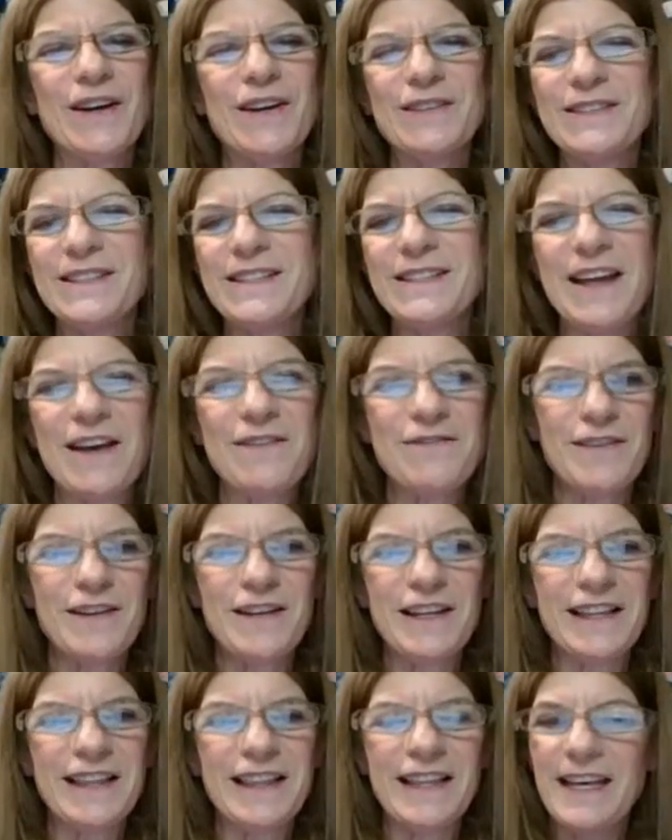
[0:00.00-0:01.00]

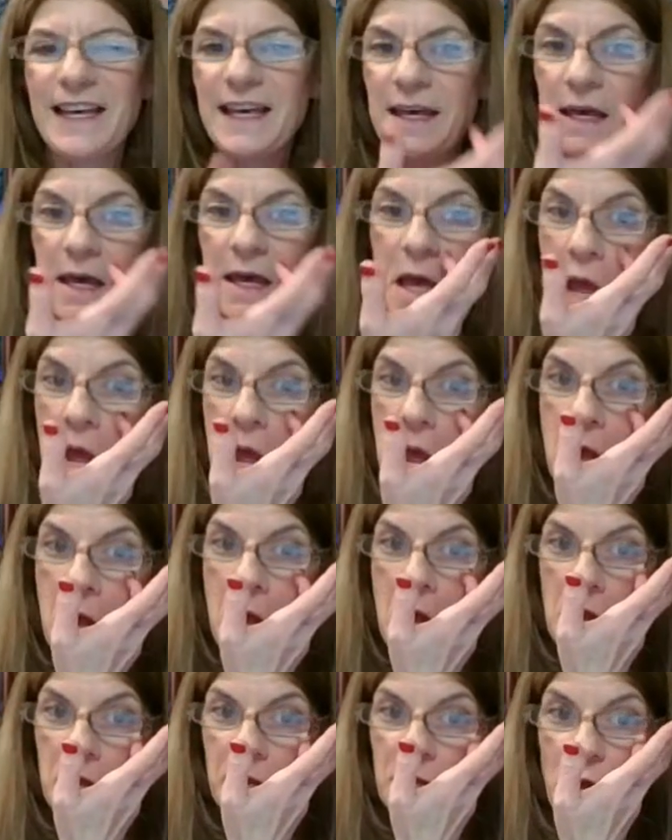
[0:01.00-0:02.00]
definitely,
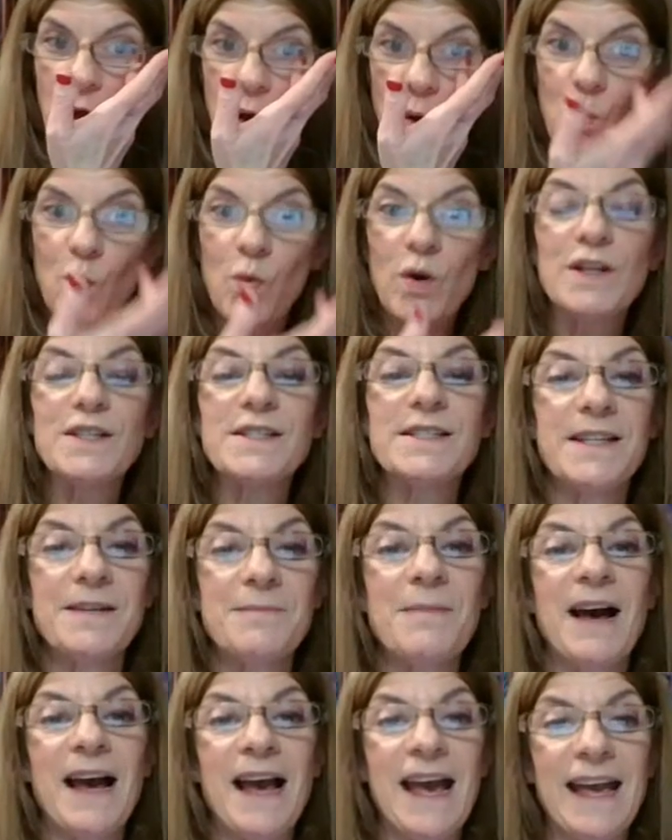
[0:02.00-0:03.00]
you know, words
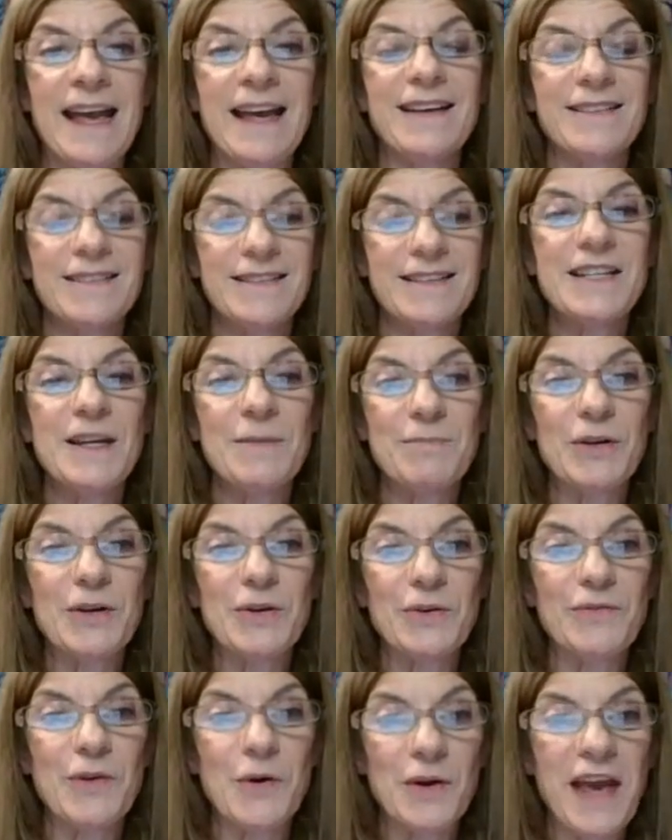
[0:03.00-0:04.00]
in my
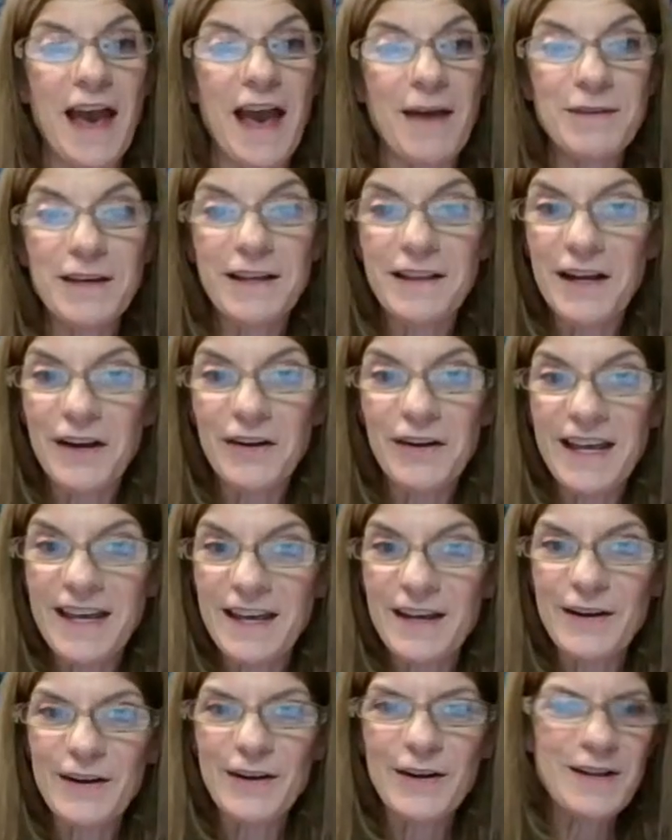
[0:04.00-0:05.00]
typical vocabulary
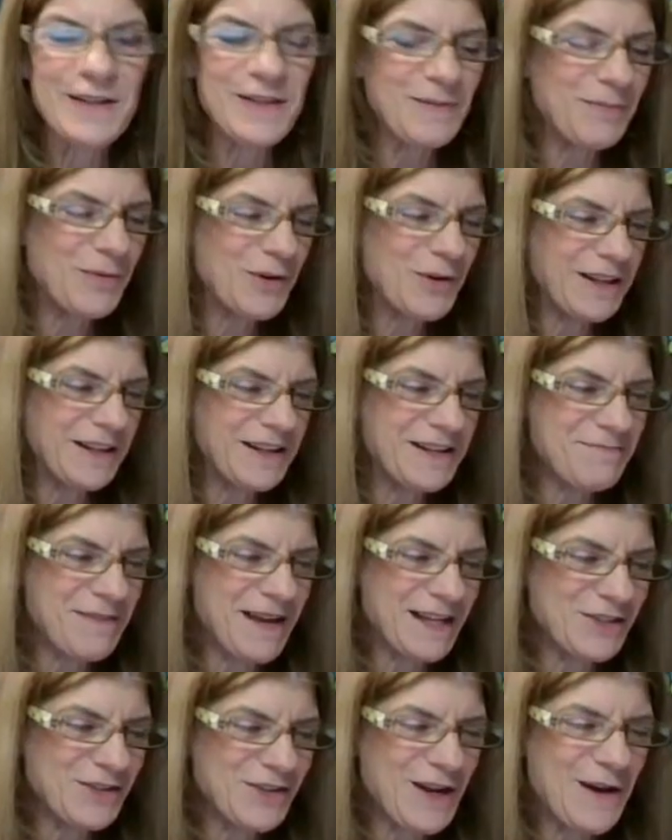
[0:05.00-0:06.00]
here in the Portland
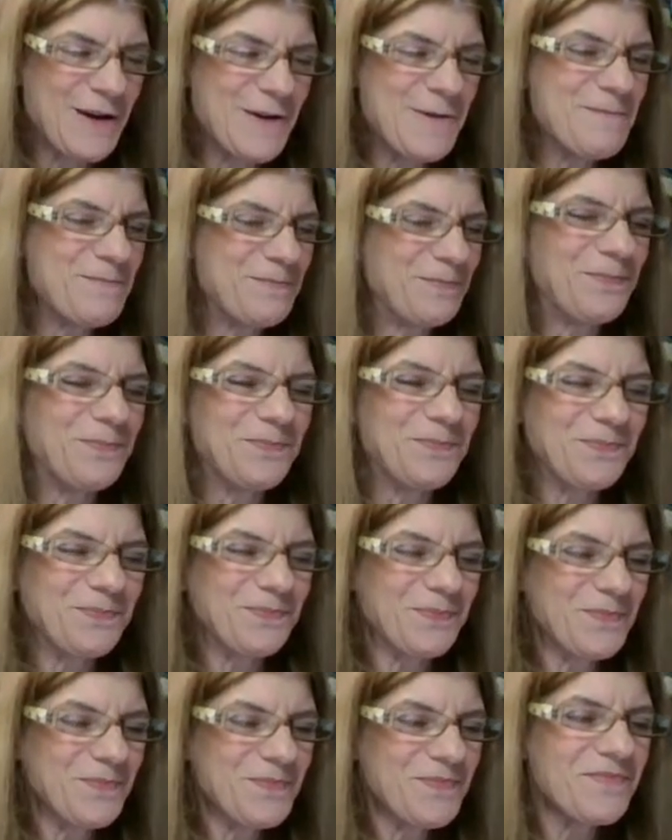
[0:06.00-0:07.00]
metro.
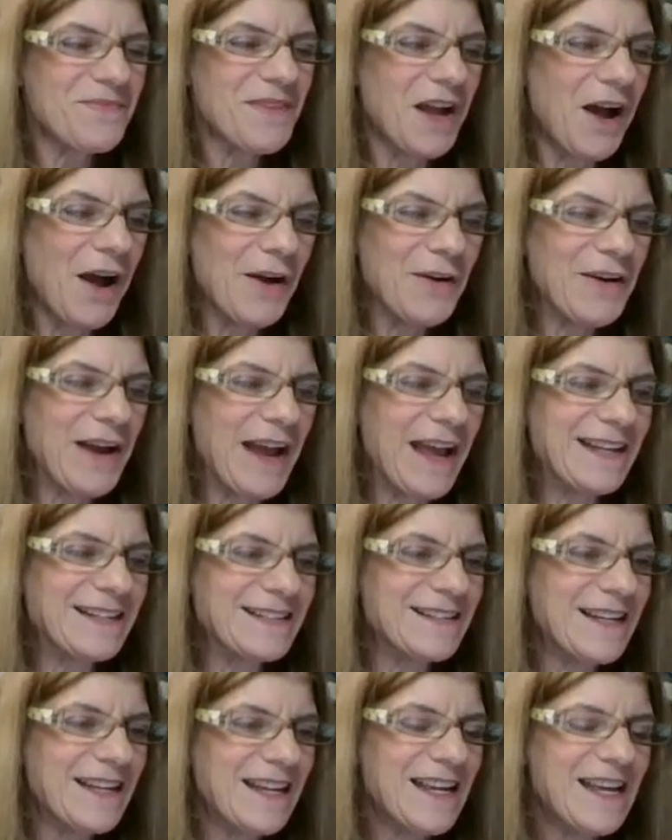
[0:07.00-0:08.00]
All right.
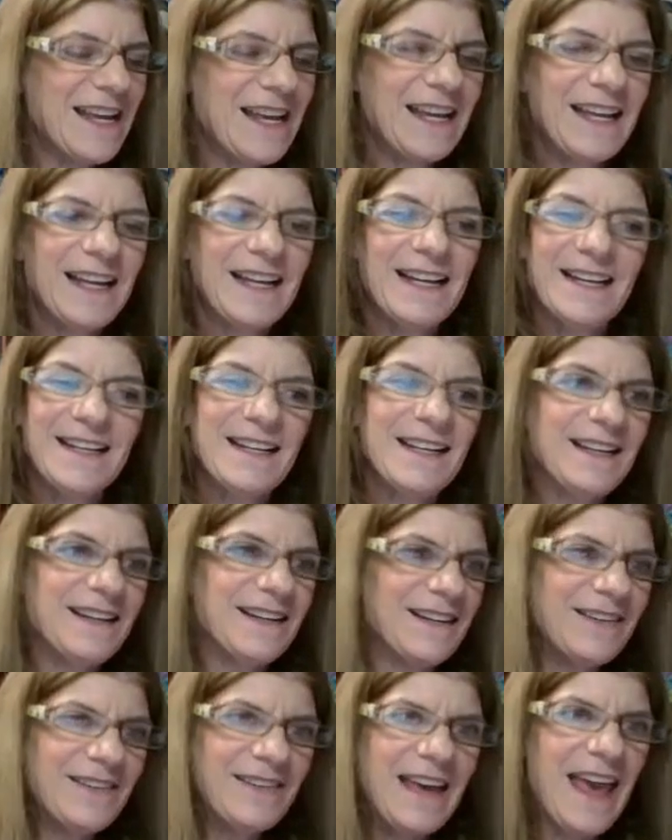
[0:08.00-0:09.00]

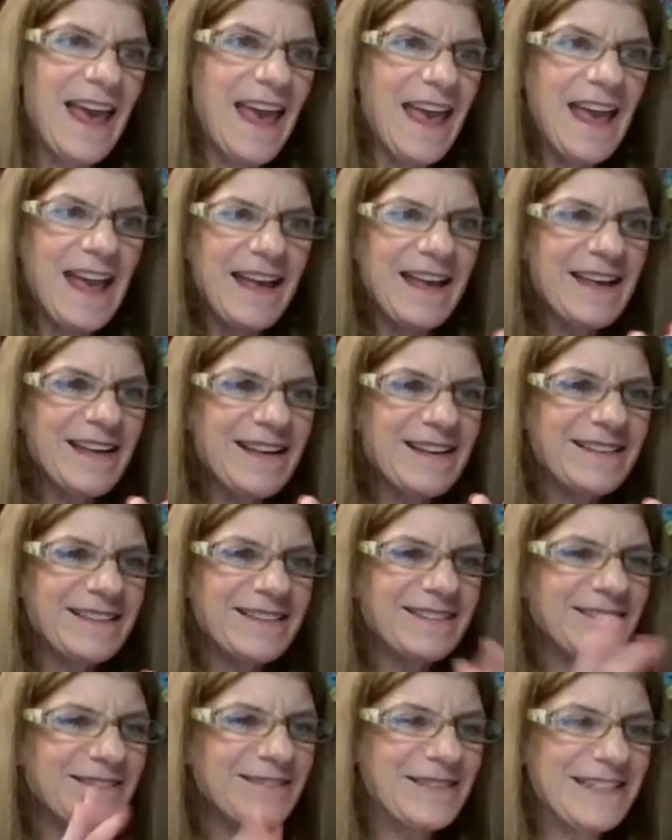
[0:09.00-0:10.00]
Okay,
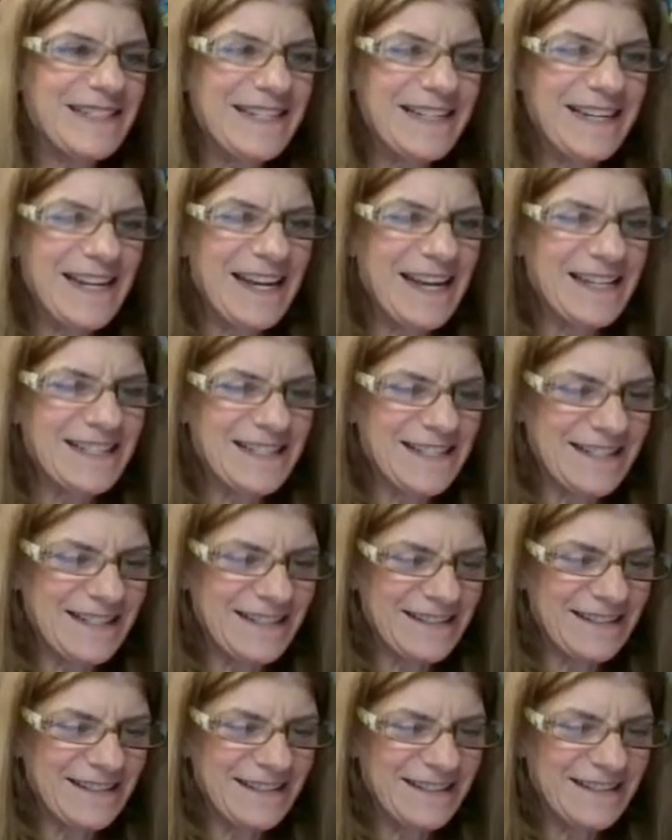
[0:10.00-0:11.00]
we did
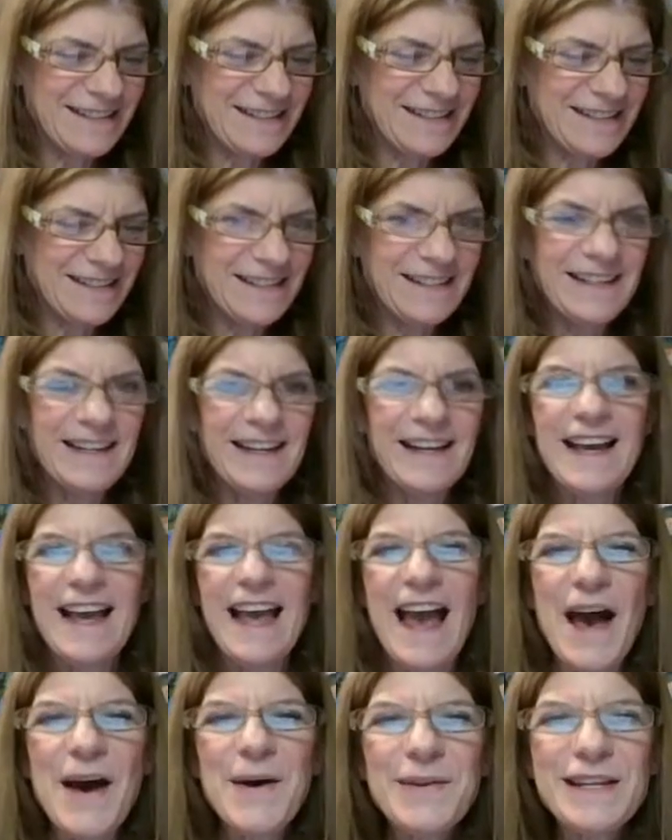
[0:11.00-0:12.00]
it.
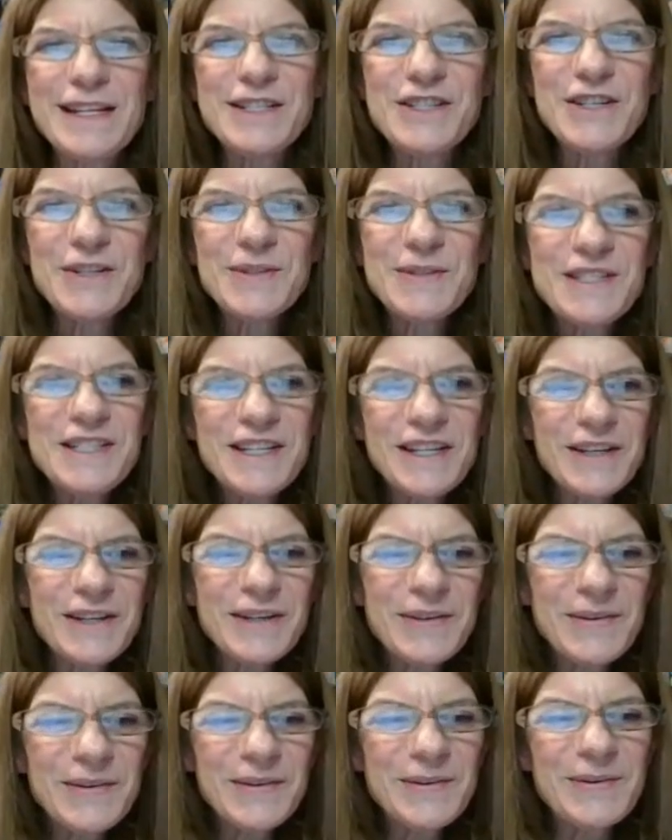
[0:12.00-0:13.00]
How did you
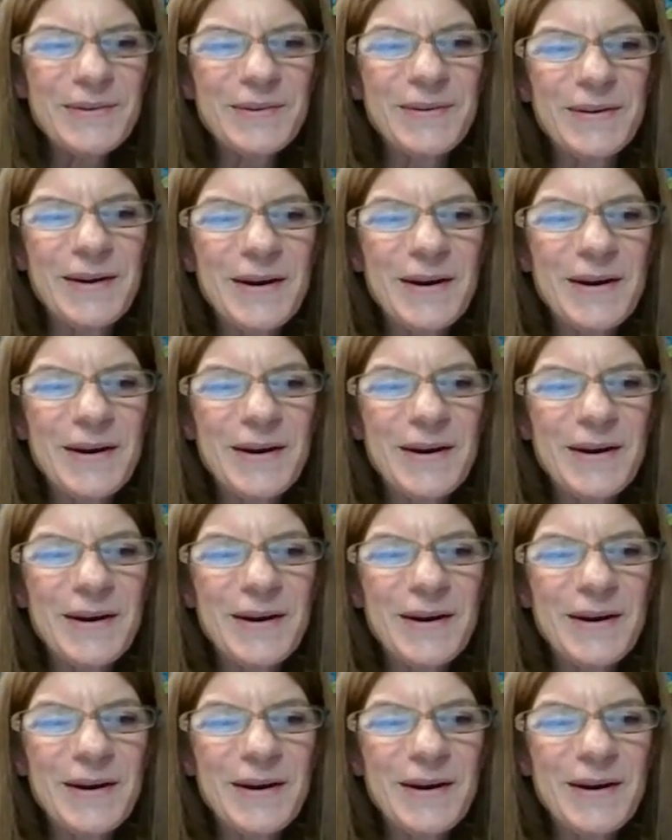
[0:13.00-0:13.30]
do?